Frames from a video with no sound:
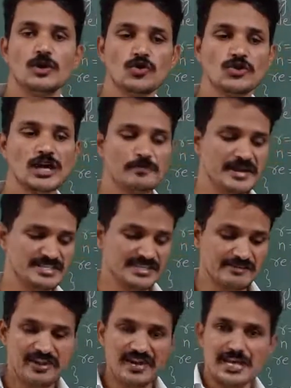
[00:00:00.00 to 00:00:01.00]
Local means
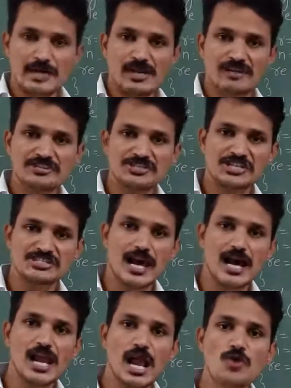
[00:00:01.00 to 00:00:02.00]
the variable which is
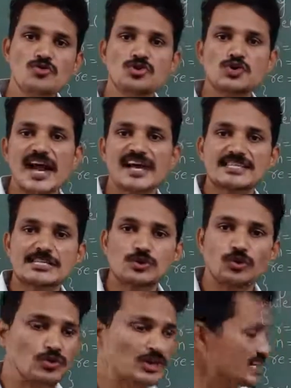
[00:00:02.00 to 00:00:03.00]
allowed to access
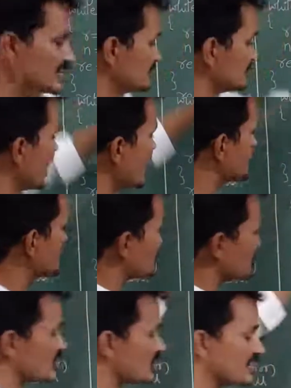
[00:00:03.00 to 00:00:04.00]
only in that
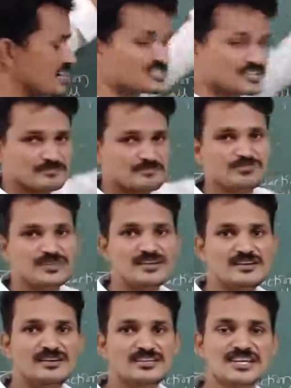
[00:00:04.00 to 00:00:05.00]
particular region.
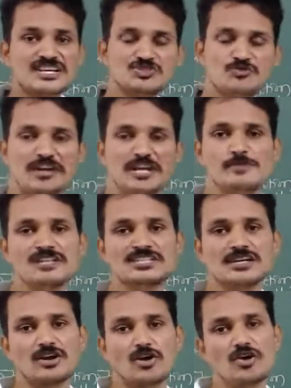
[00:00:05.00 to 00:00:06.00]
Such variables
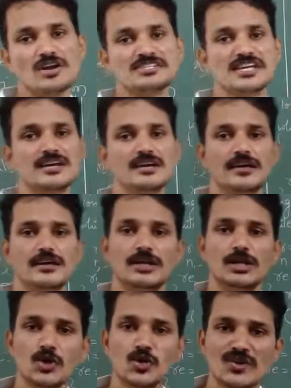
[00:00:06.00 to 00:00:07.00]
are called as a
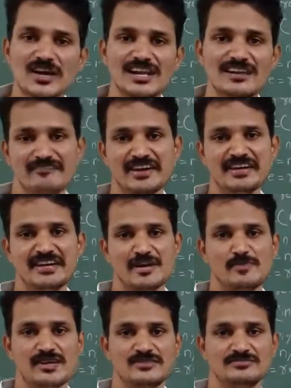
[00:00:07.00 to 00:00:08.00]
local
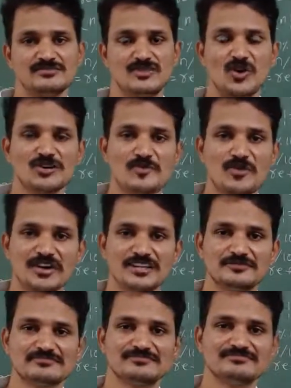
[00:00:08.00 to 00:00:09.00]
variable. Got the point?
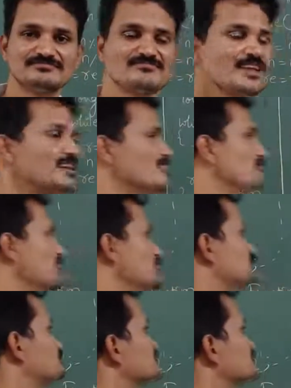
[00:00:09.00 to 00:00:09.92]
Fine.